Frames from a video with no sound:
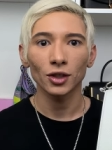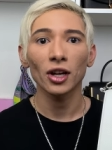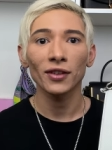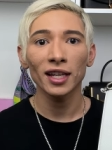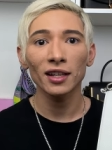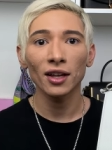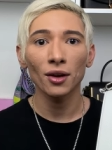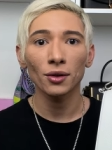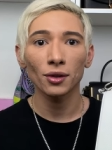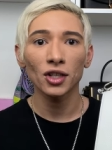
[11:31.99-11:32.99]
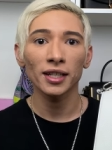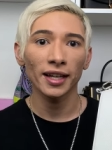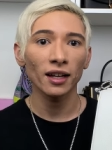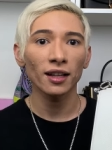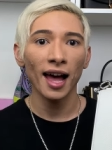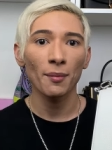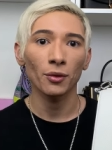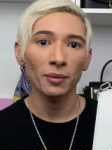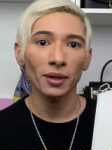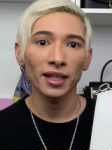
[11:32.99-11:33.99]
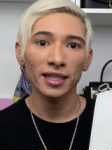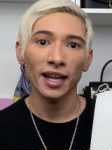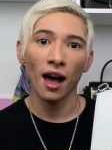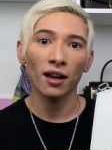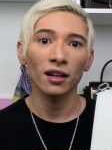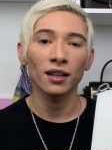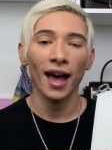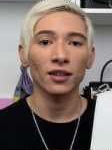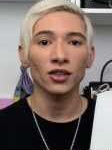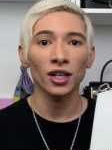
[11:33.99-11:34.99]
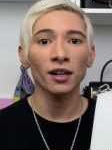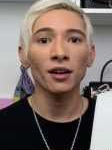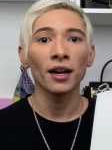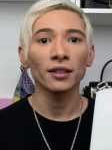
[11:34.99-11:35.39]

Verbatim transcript: So if you didn't know, Gucci did collab with Balenciaga last year,